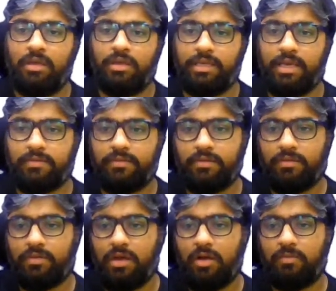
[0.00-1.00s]
Yes.
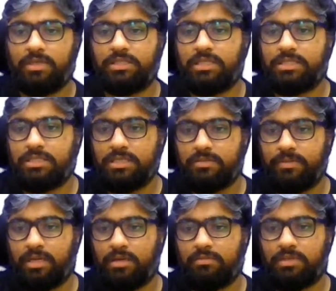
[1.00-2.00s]
So how much does this
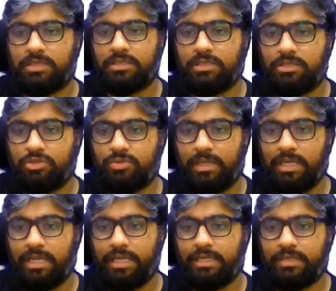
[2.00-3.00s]
become? This is
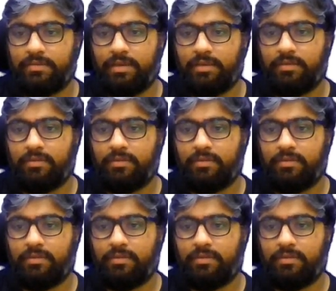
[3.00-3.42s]
1296.